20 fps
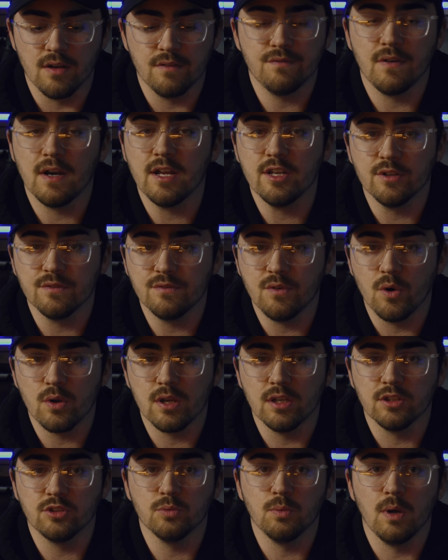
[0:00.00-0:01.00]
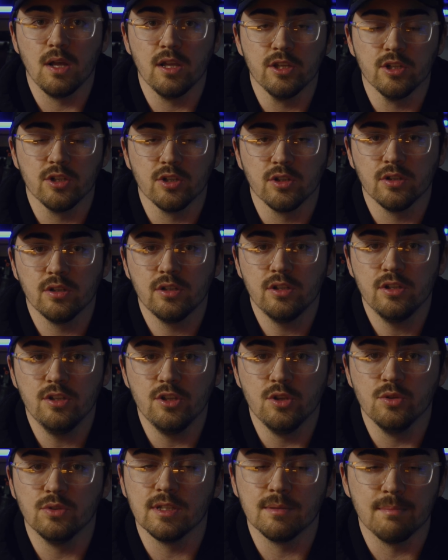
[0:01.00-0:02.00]
find your focus while you're
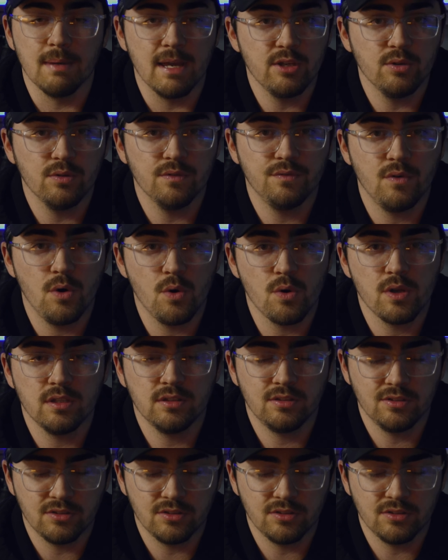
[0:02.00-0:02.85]
using manual focus.